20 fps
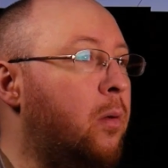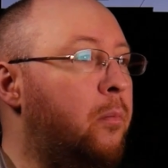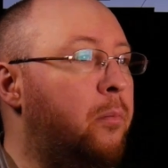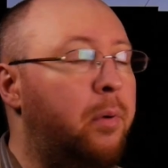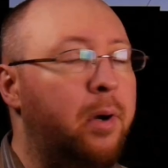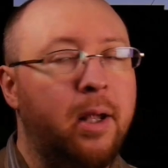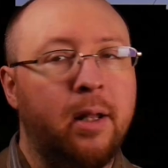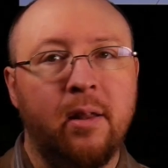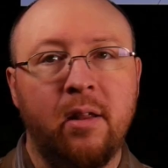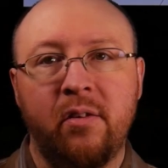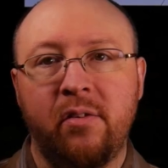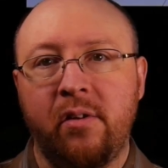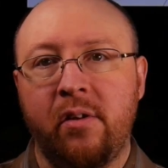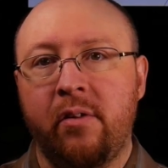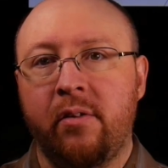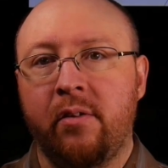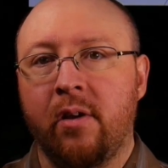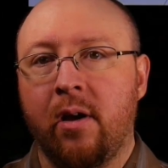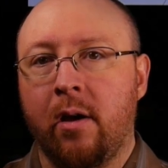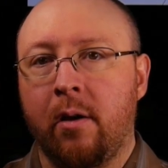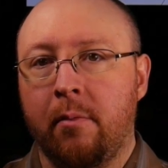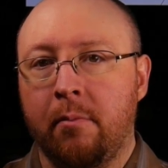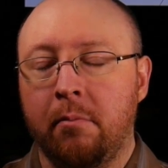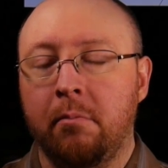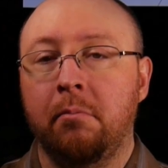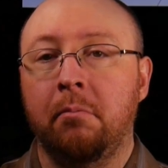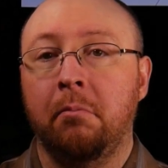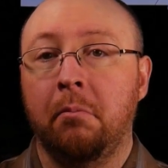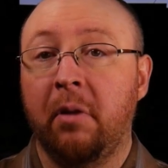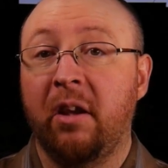But this is
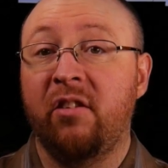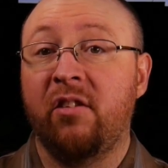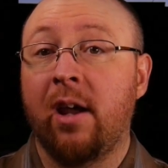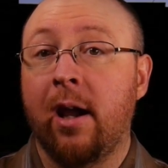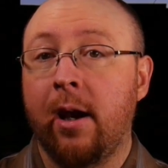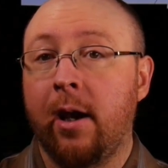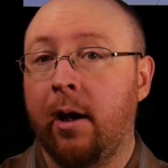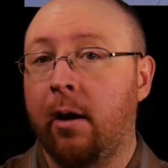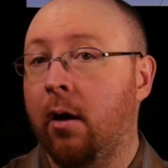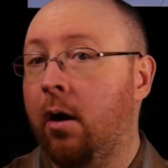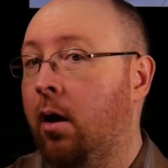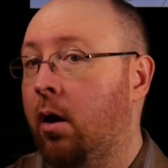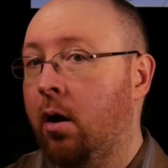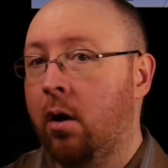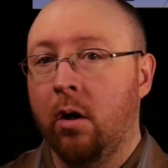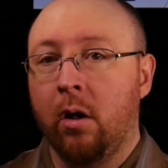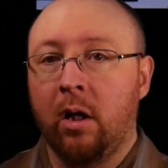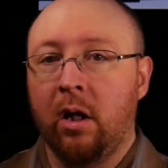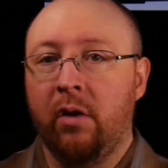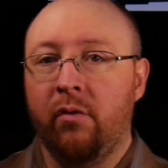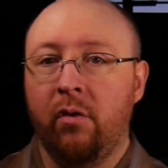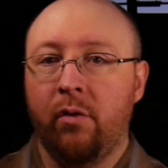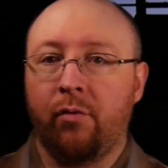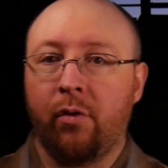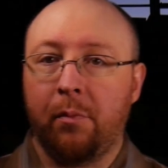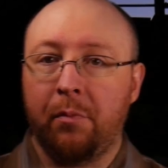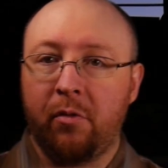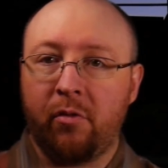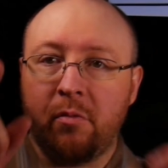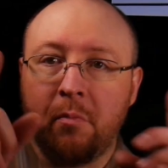exciting. Even
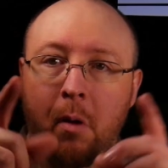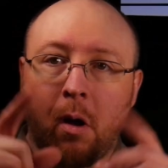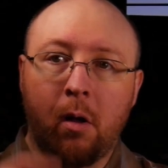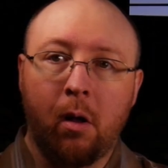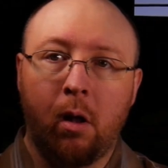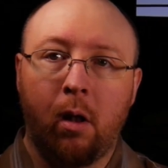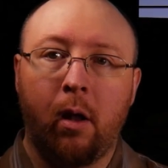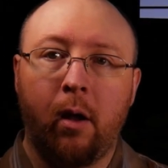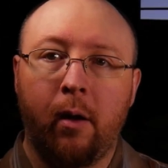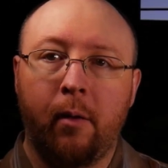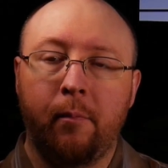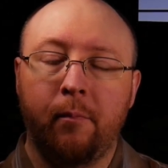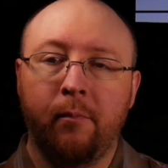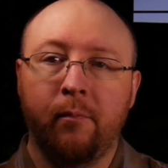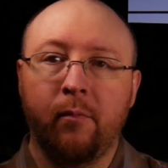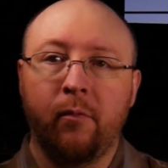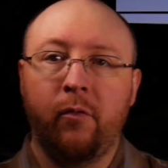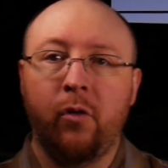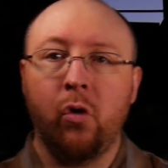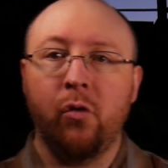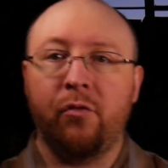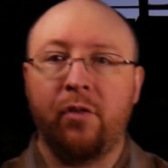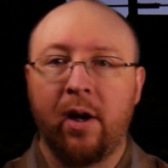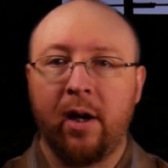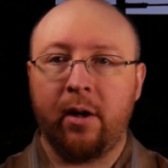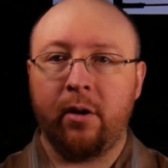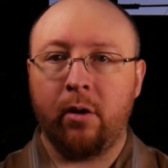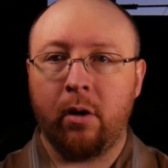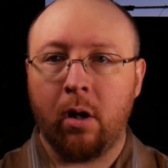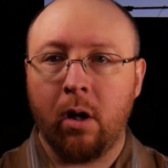from the small
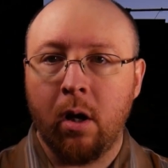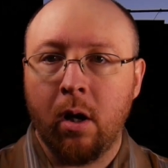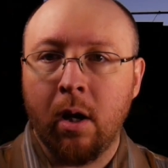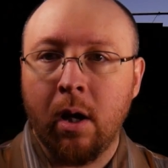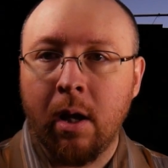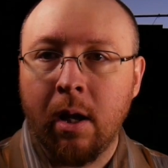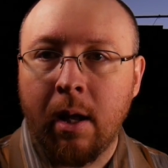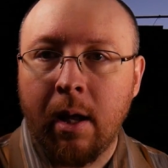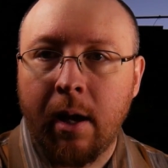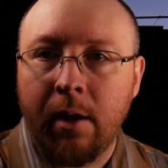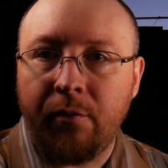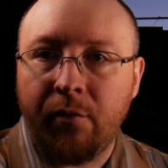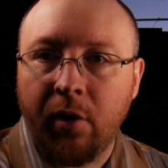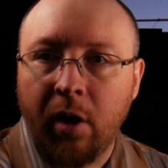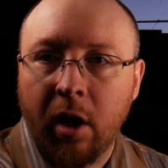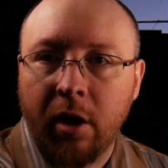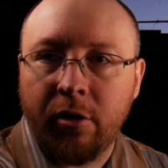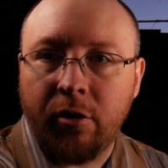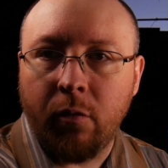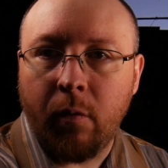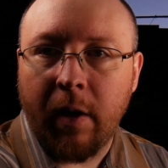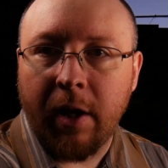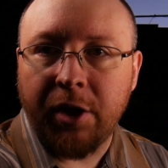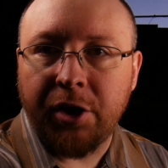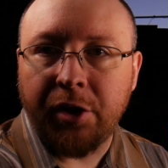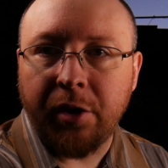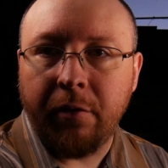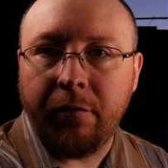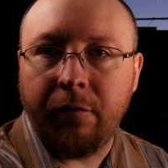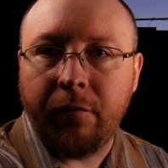viewfinder, I forgot to
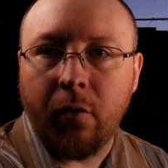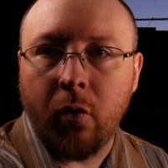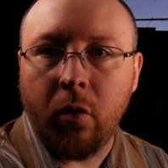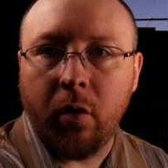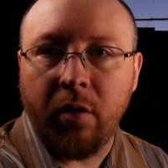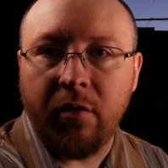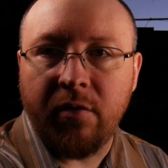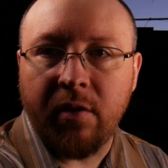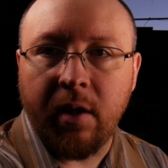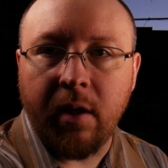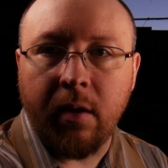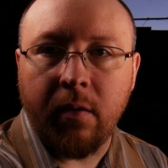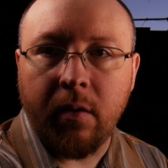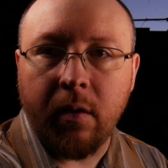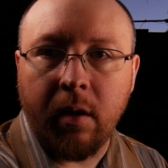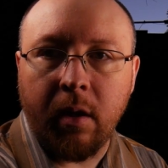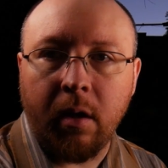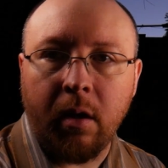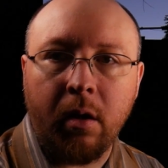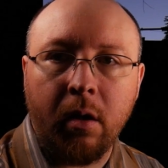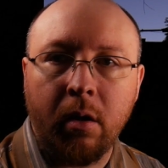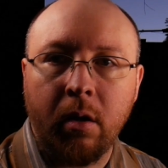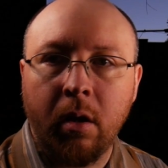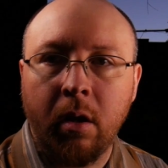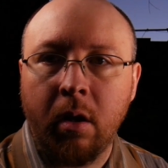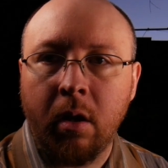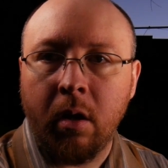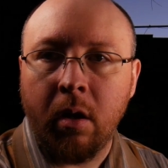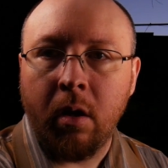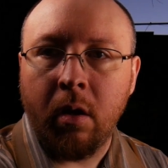actually focus anything.
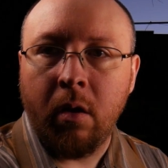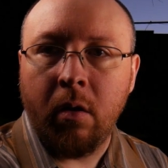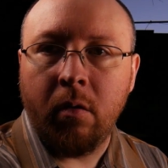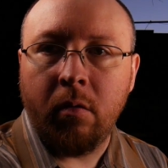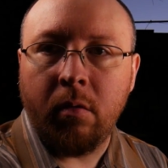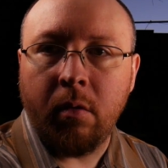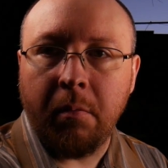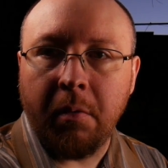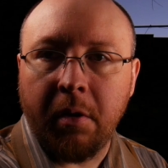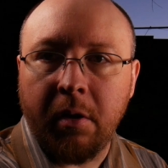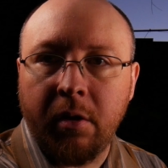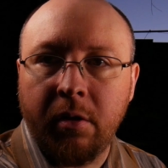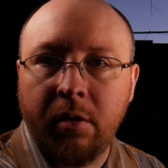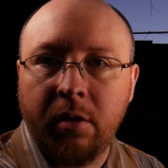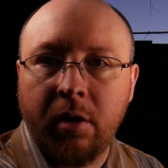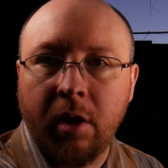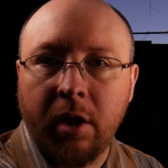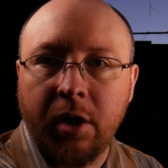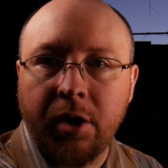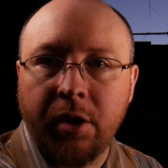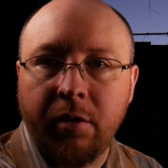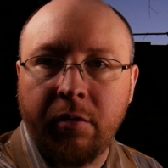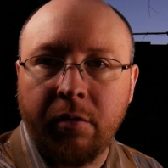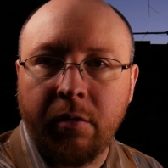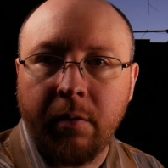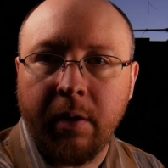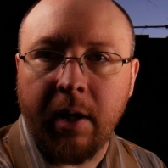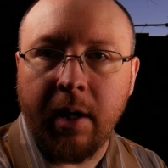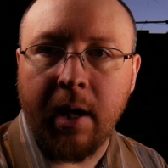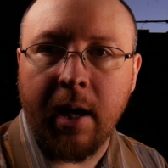So I'm going to touch the
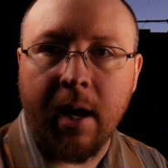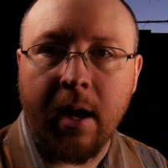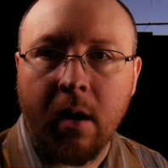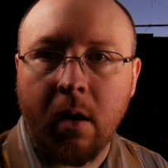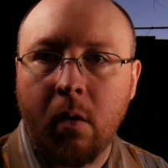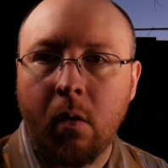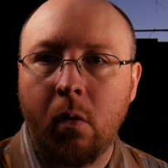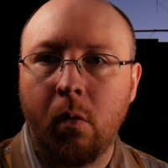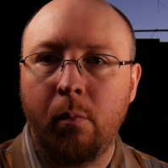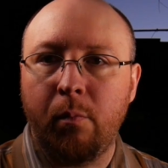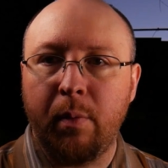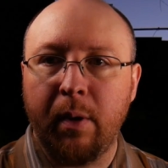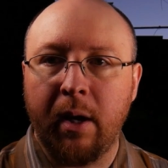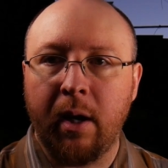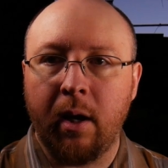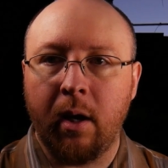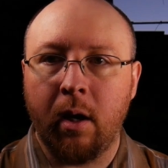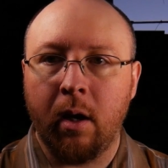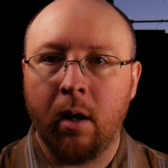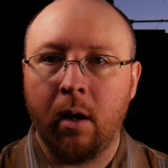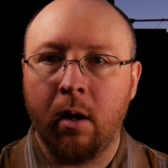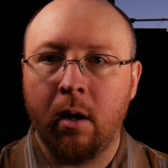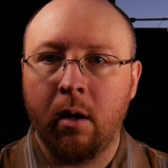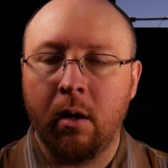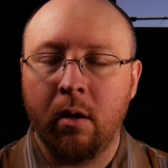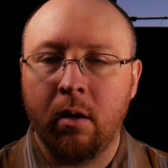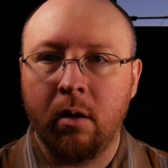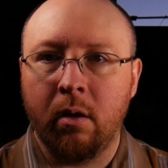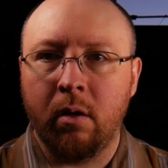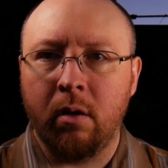screen now, hoping
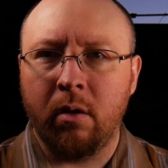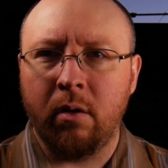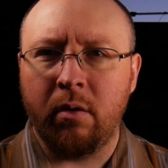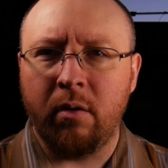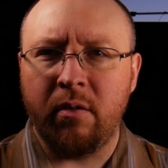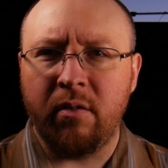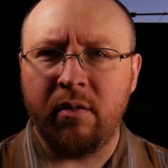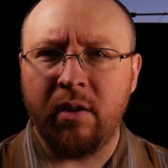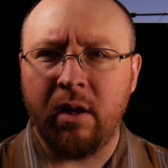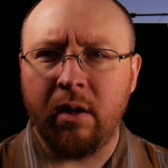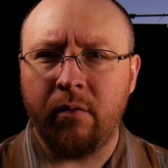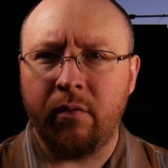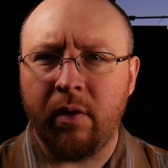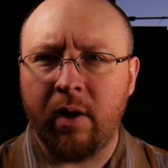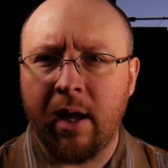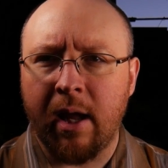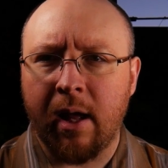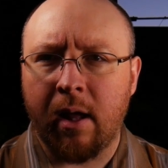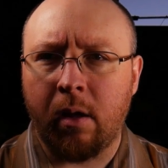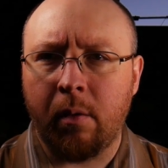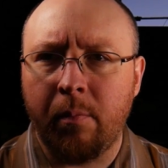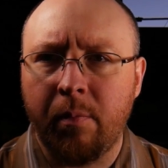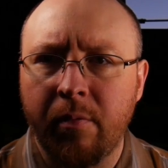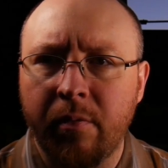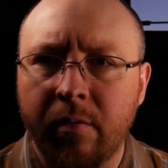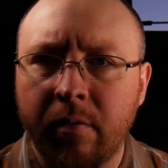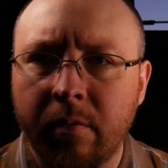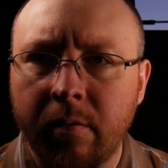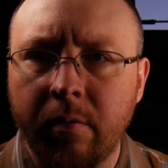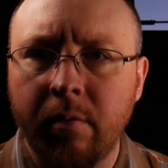to see if it
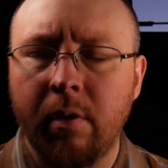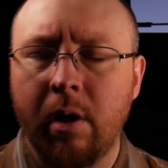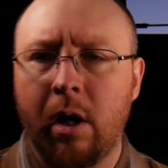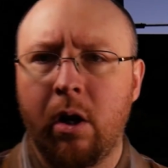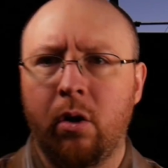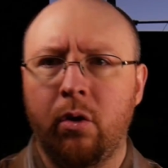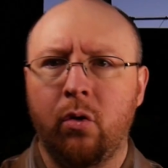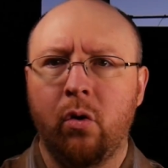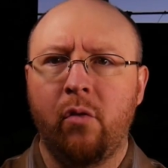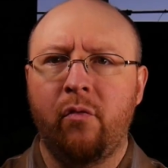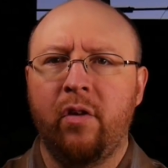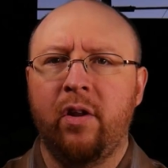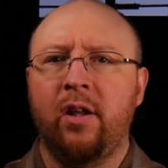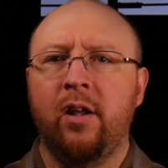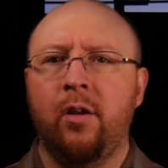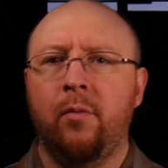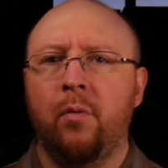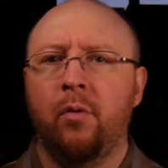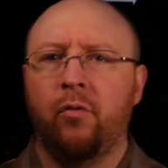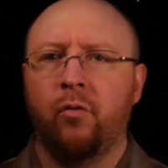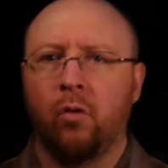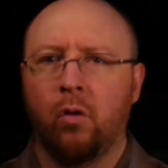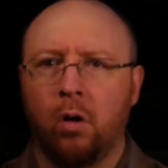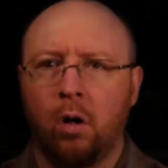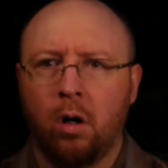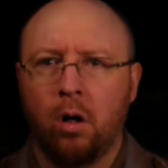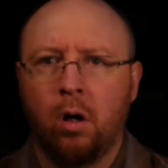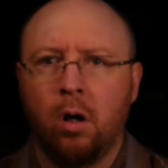helps. I don't know if it did before.